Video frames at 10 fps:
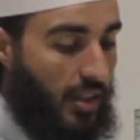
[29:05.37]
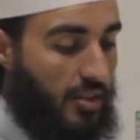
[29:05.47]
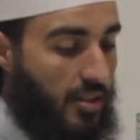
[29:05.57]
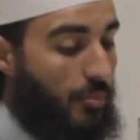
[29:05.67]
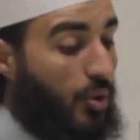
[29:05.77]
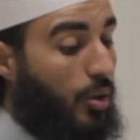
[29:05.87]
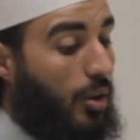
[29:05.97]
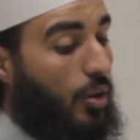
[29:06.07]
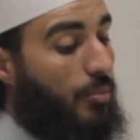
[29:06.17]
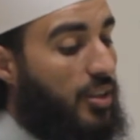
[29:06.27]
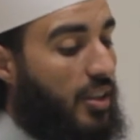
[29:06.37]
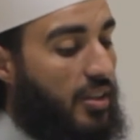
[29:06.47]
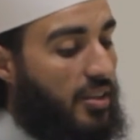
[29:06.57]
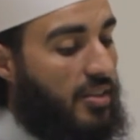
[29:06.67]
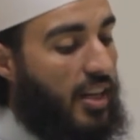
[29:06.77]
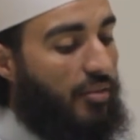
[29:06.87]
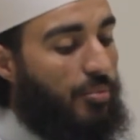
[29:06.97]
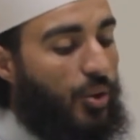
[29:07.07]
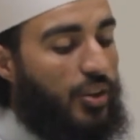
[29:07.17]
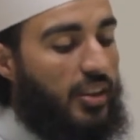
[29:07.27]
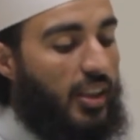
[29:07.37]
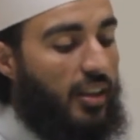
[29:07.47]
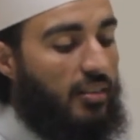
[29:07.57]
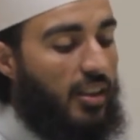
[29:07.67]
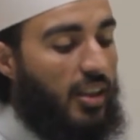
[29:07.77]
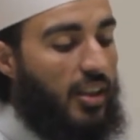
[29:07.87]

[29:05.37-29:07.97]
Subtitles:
Some commentators have pointed out